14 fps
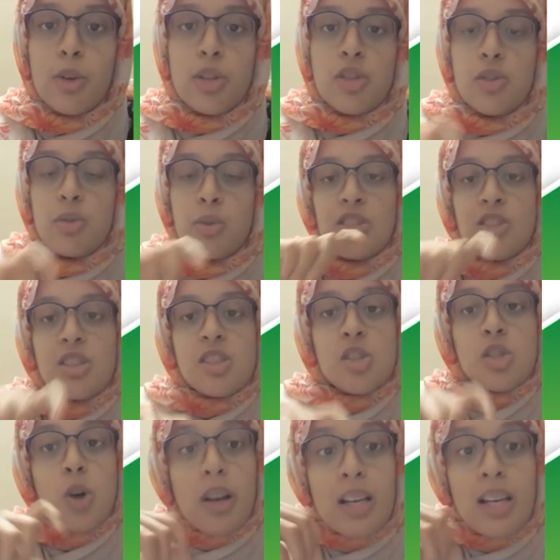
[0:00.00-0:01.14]
which
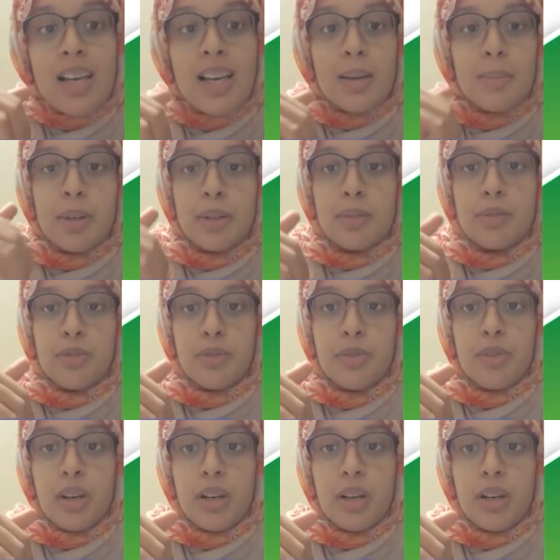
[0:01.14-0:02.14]
reaches shortly above